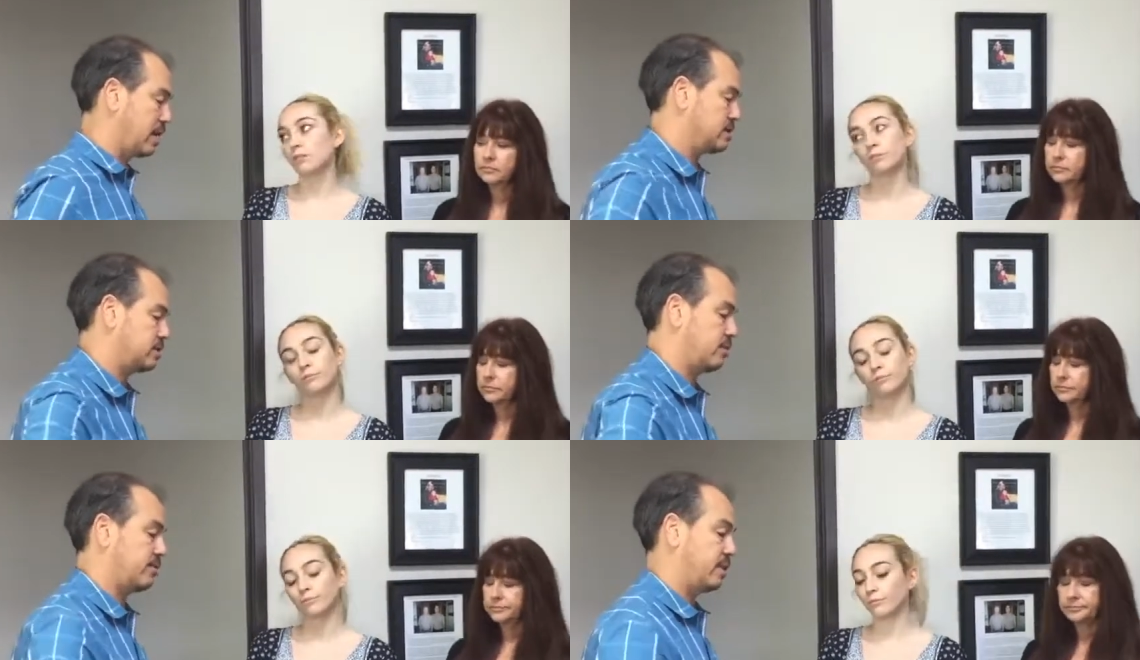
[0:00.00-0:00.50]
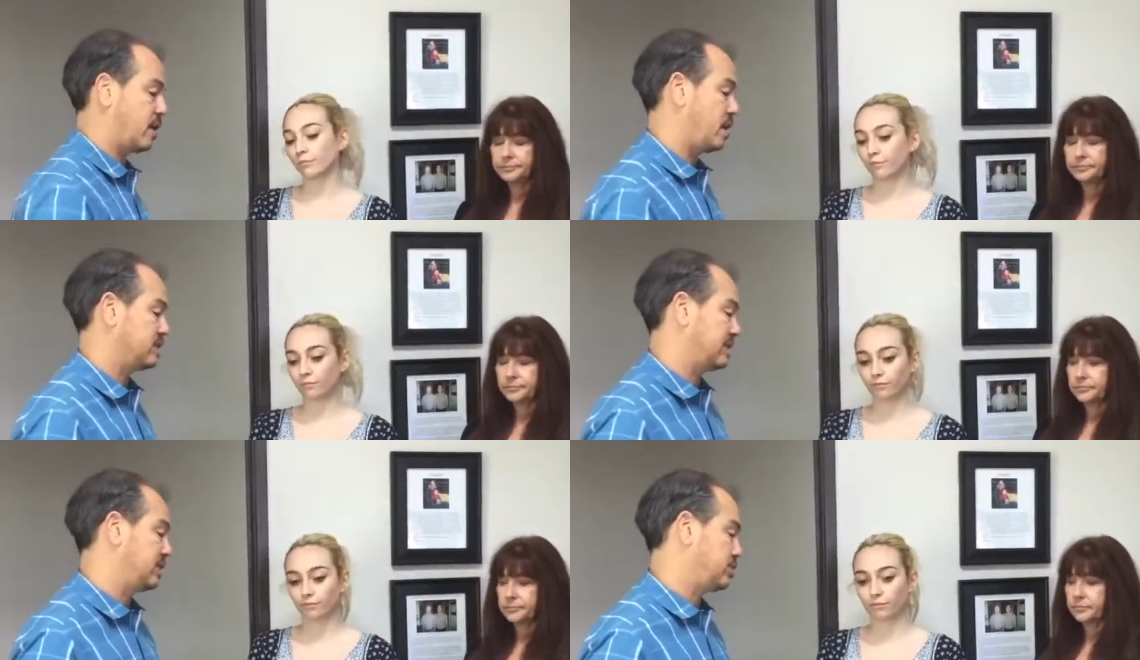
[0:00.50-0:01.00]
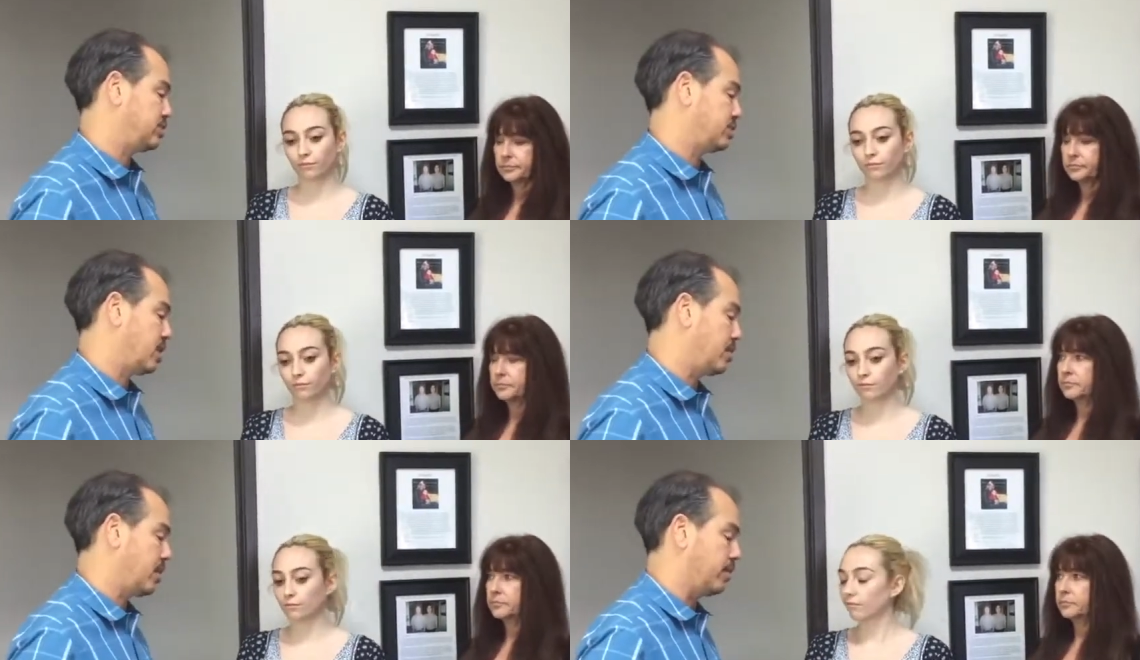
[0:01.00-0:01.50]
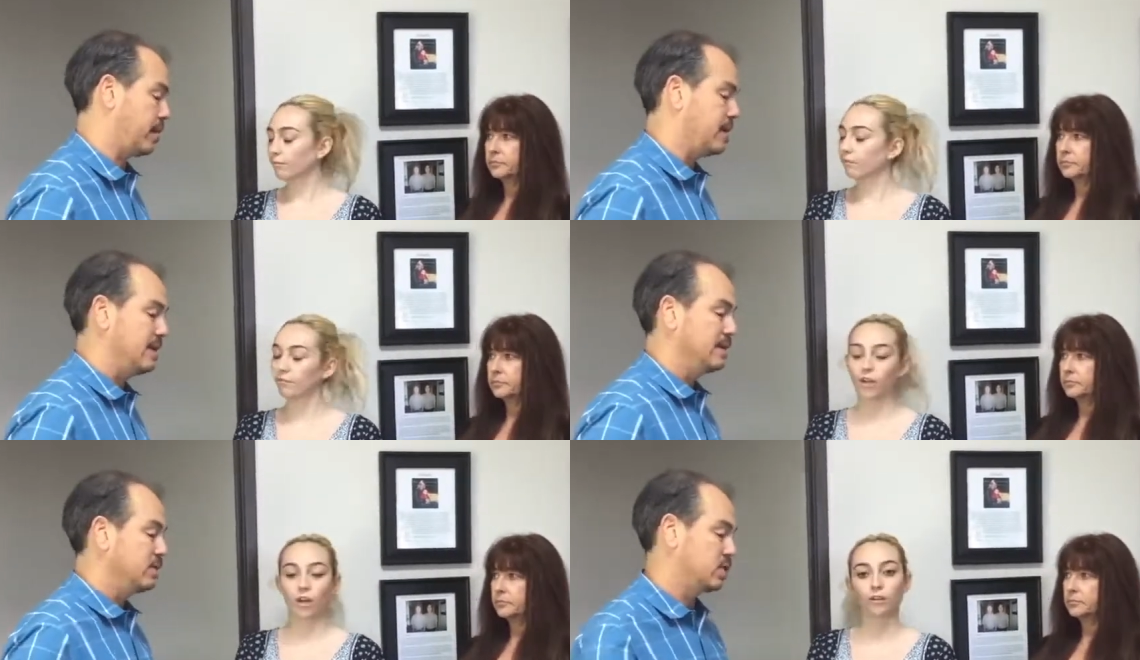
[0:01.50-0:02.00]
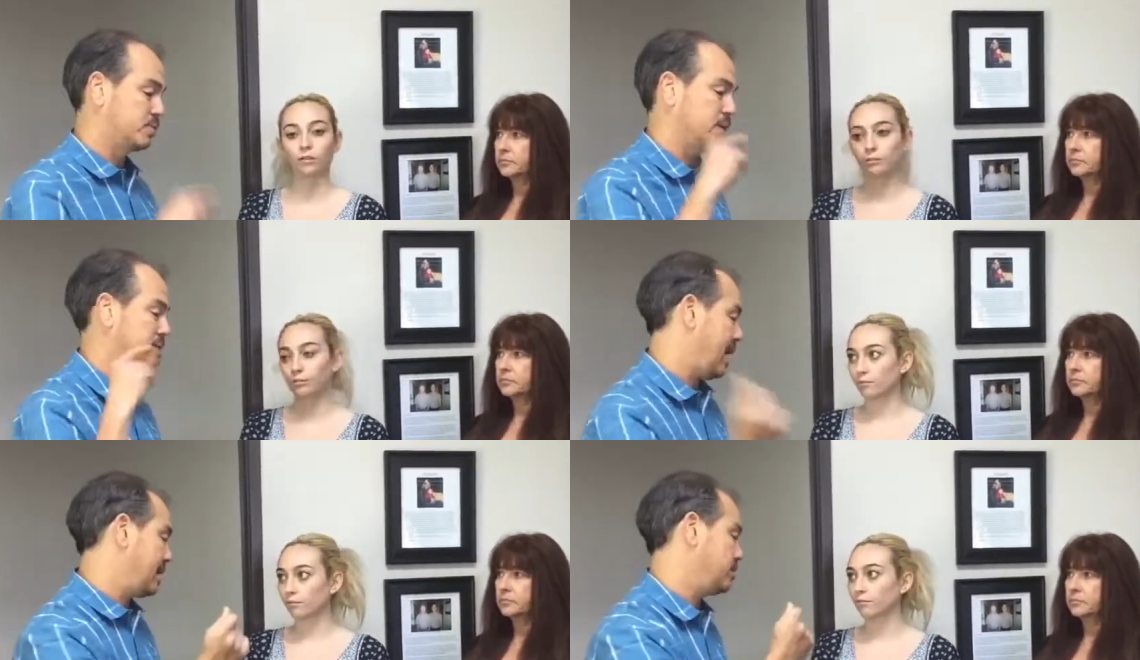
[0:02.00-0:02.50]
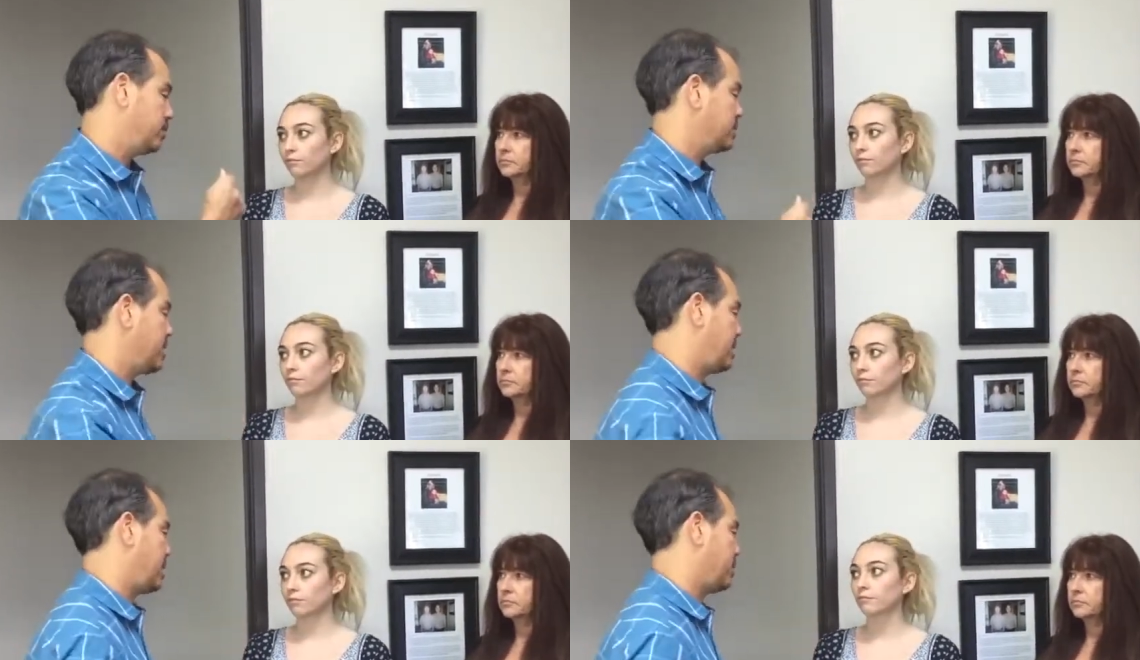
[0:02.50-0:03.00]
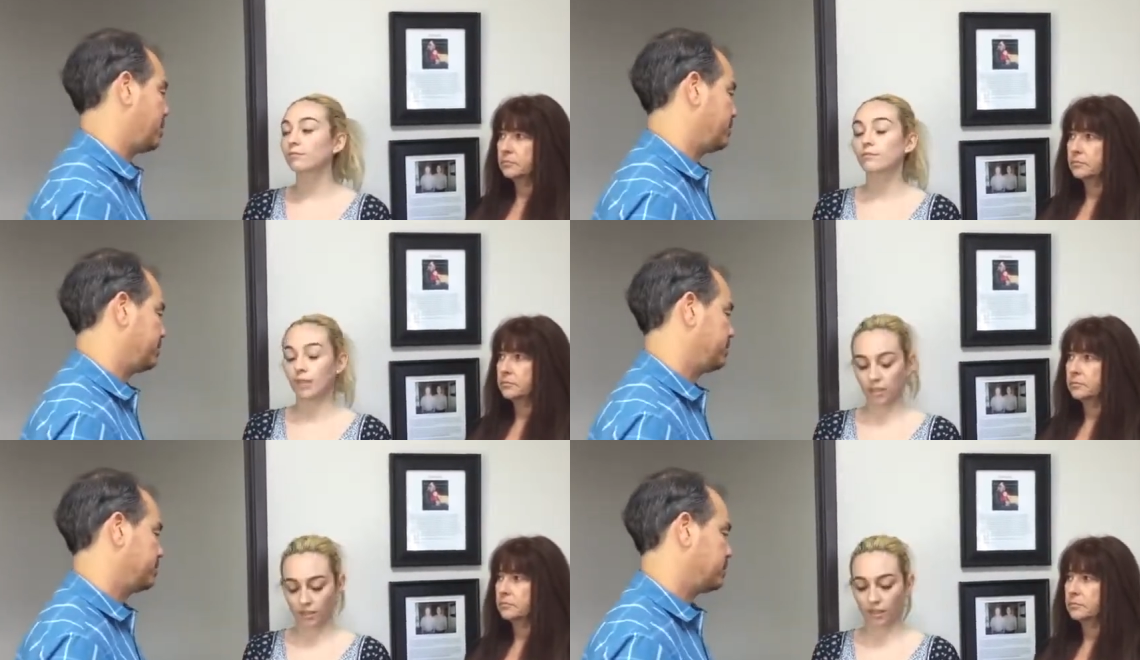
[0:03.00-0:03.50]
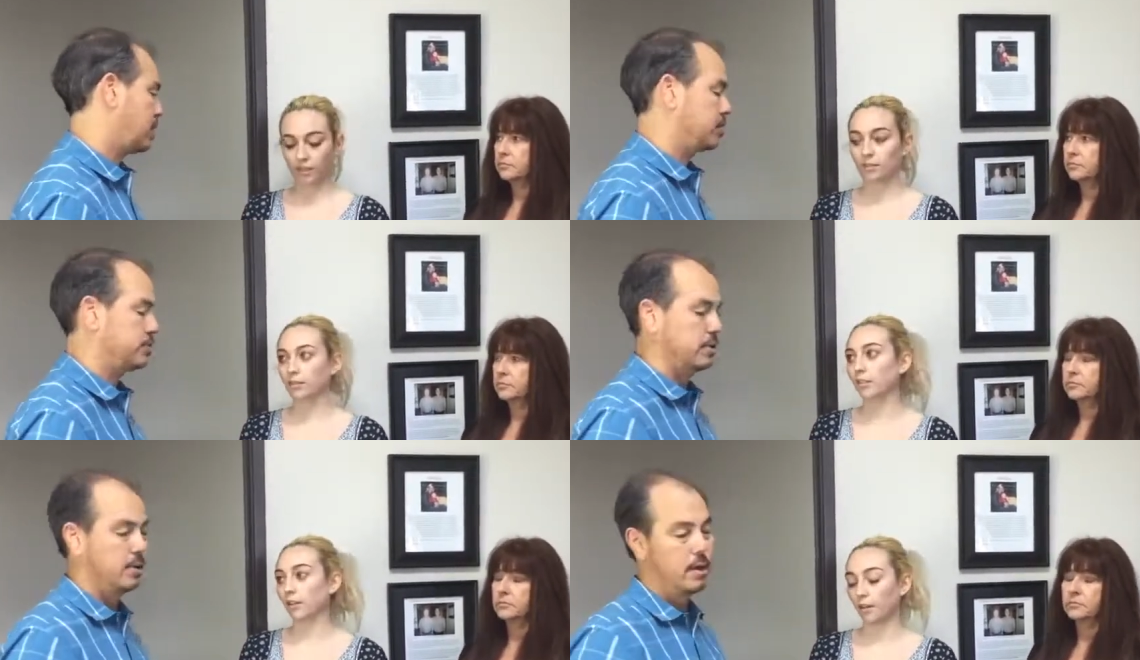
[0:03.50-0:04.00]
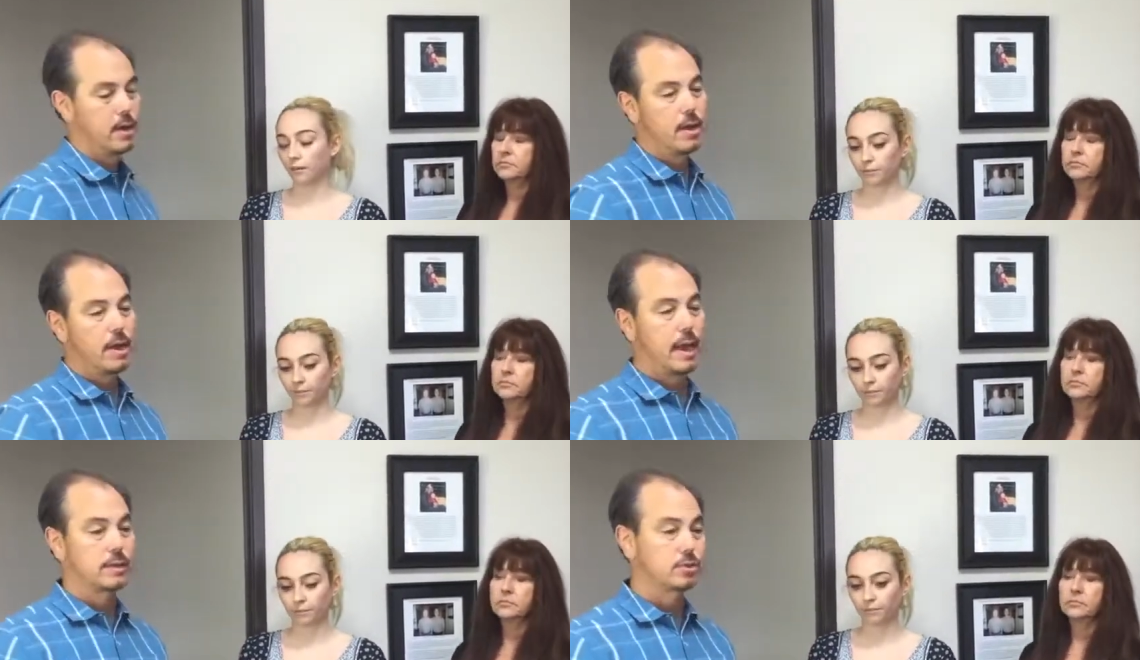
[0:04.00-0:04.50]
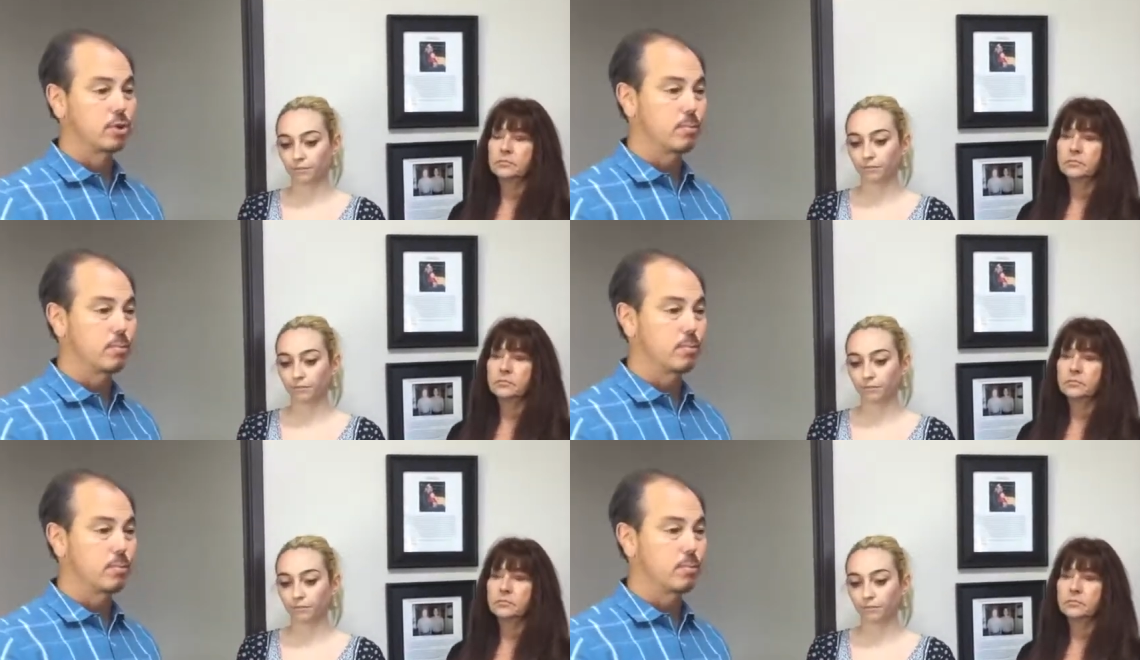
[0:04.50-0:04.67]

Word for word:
Speaker 1: that kind of stuff that caused the seizures to come on, right? No. Just spontaneously one day came on. Exactly. Gotcha. And